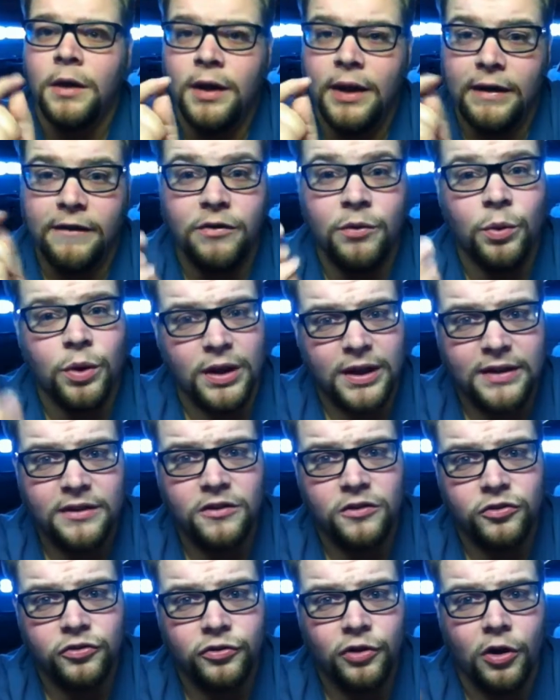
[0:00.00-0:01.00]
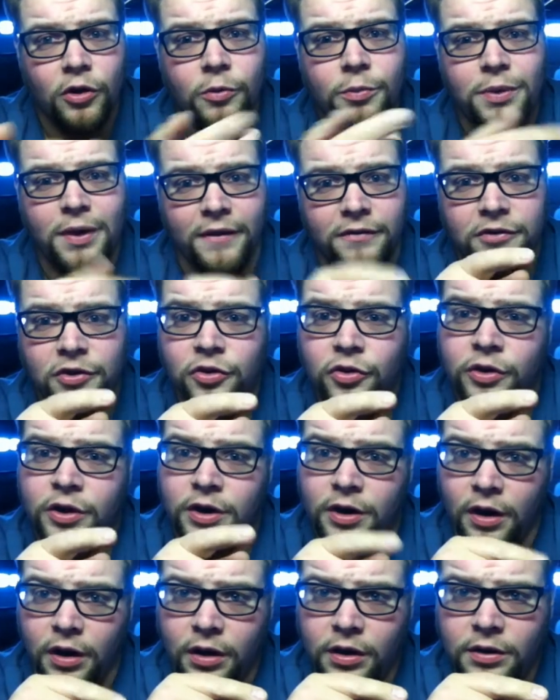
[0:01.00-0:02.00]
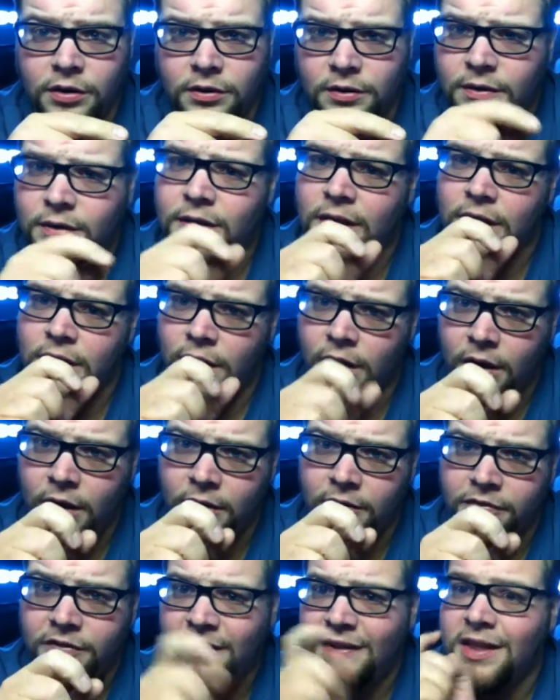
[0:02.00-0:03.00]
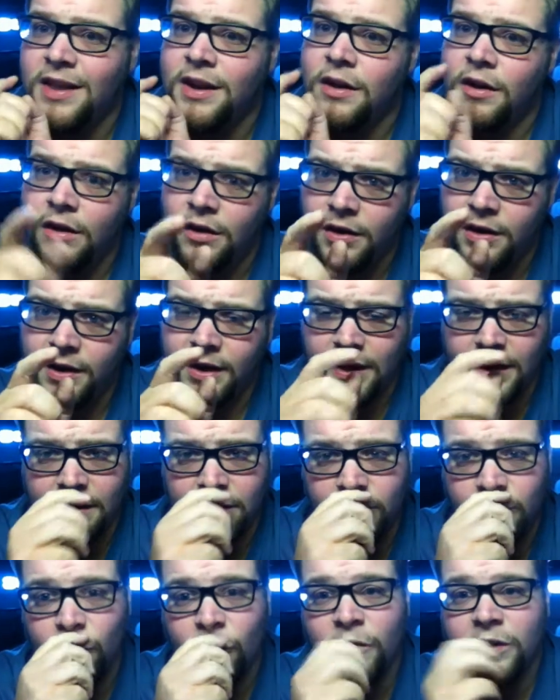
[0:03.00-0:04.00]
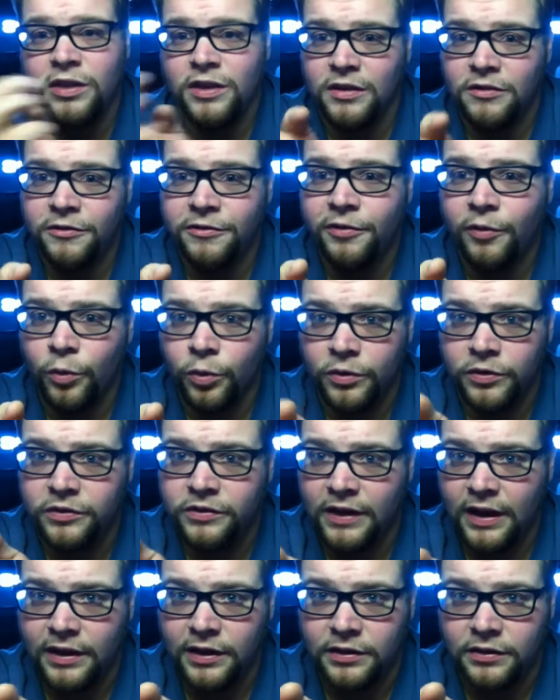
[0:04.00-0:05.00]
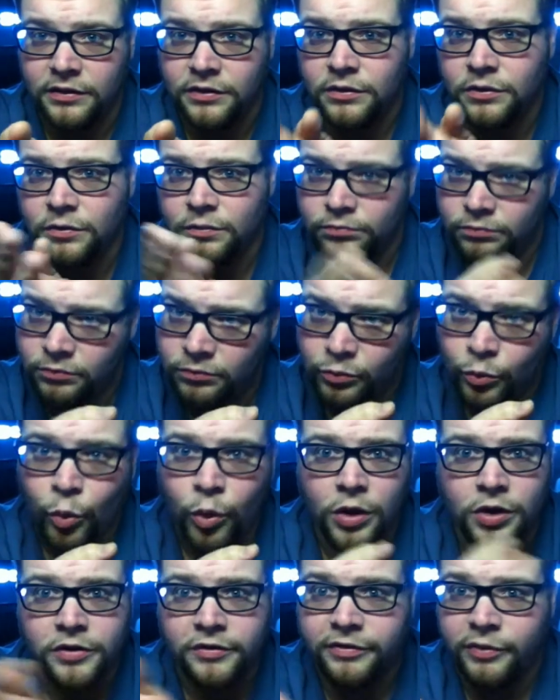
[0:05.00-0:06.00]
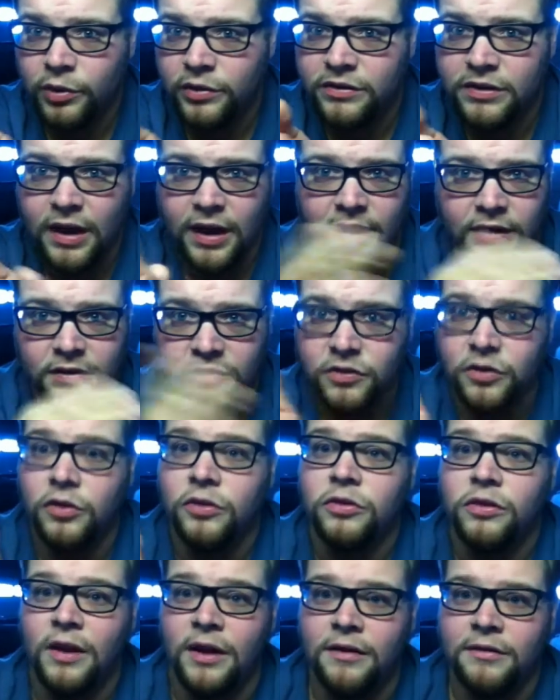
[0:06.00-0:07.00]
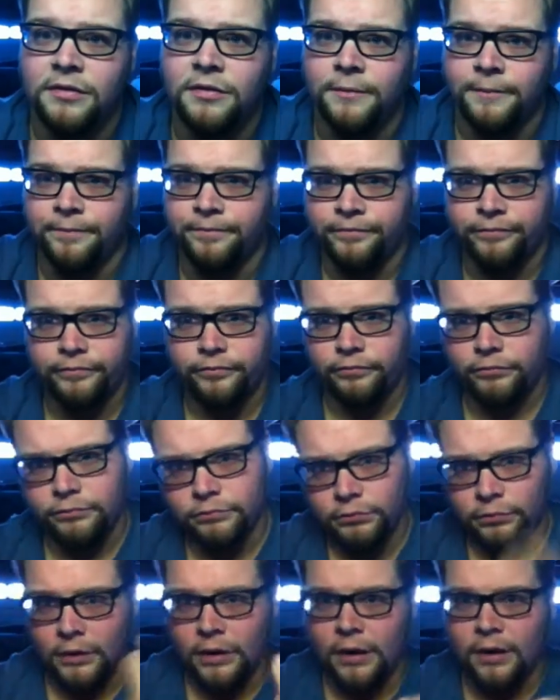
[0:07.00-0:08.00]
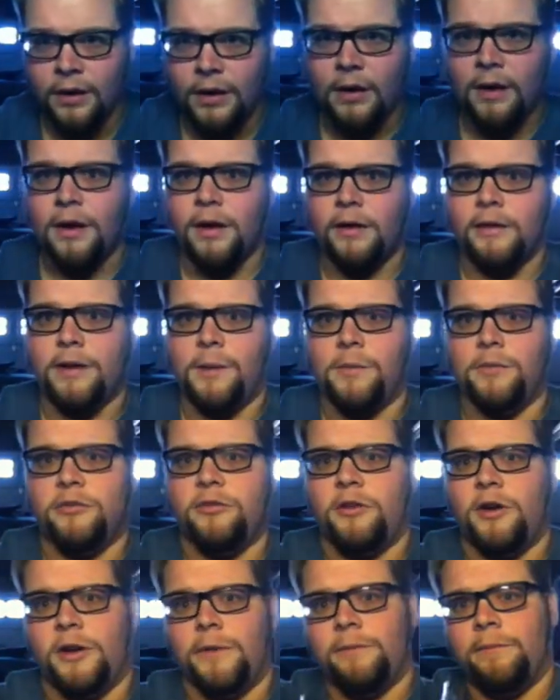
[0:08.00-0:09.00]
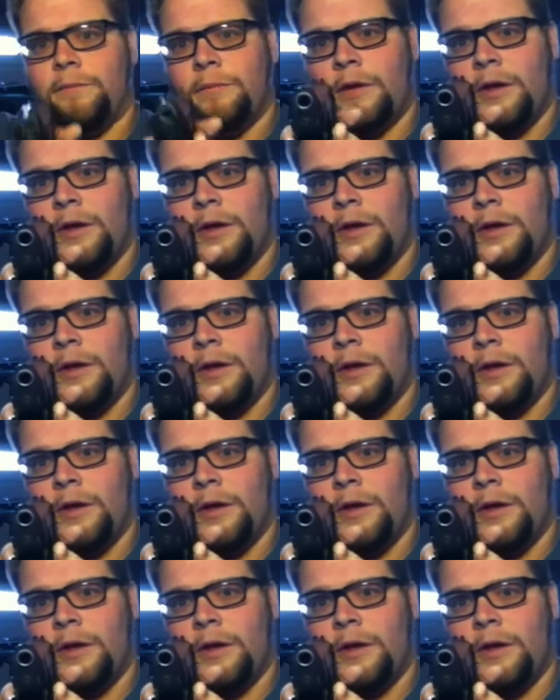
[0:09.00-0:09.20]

if you want to get to strobe, you have to turn it on, then off, and then on again within 4 seconds. 1 to 4 seconds, you're safe. I'll demonstrate.